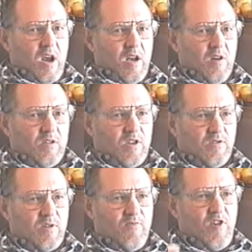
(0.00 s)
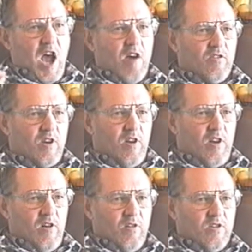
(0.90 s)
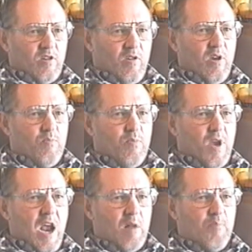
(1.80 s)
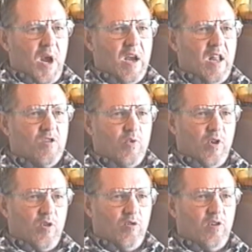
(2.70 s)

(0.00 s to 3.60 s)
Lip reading: And there was some valves there, and so he had him paint each one of